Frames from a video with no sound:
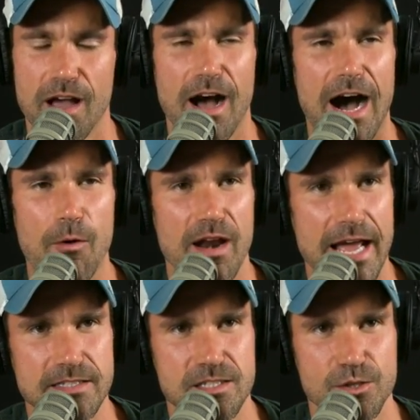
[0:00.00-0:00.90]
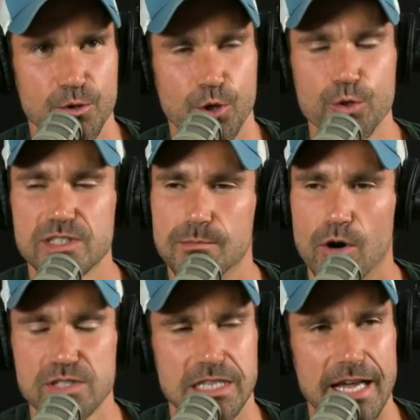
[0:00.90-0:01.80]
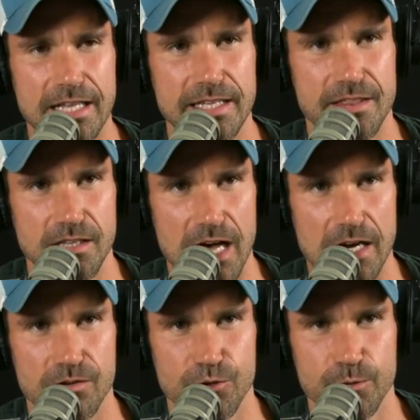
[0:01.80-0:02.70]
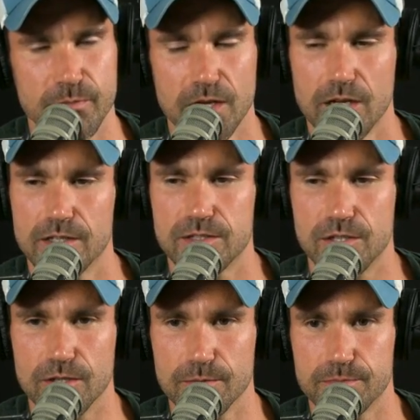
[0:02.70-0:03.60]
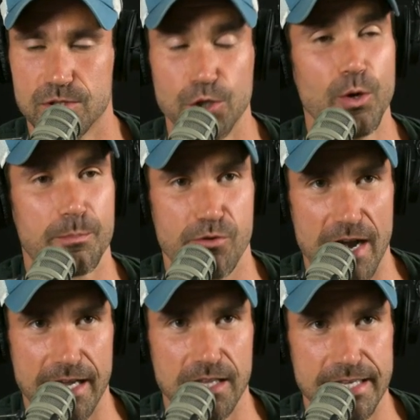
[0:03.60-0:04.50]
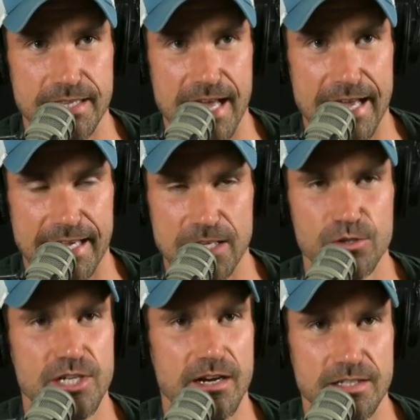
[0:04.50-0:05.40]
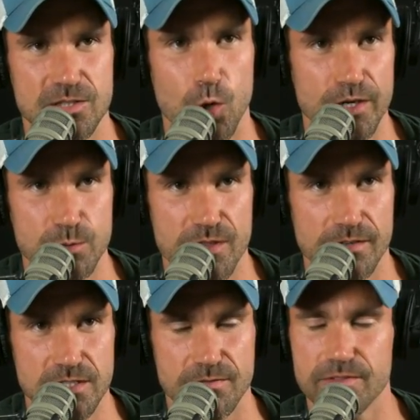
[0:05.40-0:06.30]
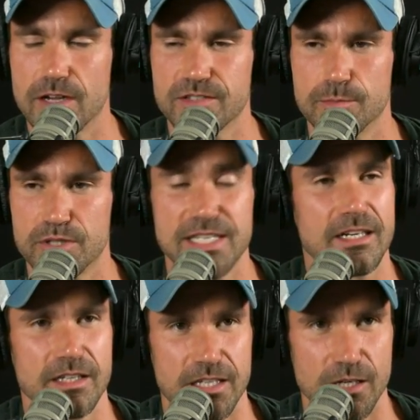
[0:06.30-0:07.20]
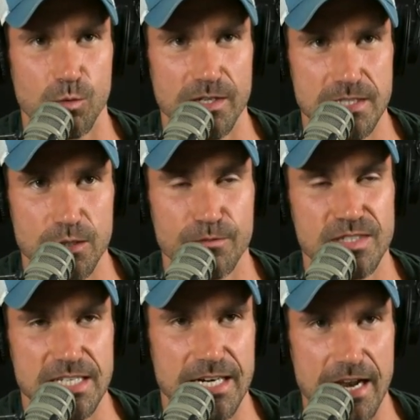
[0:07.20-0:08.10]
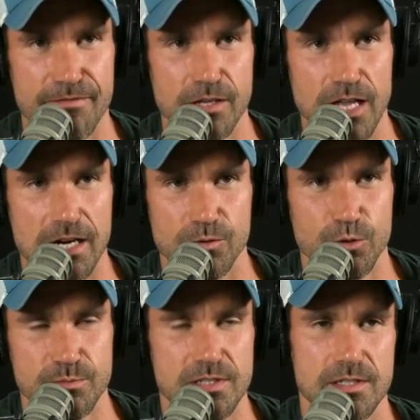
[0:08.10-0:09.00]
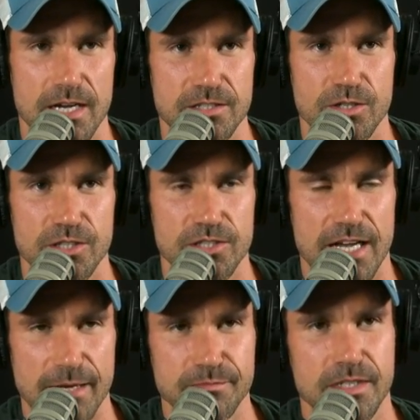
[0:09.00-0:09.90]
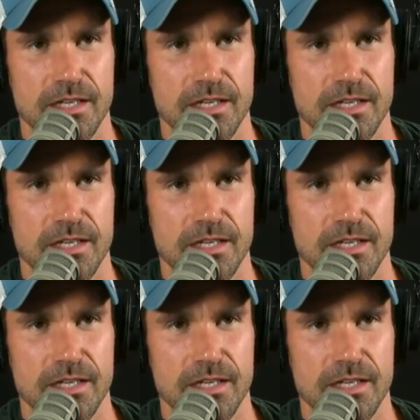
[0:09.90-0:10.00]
I want to ask you who is the most likely in the locker room to do a prank like that? And can you share any stories with us of, of some particularly good ones that you've seen in NFL locker rooms uh, during your time?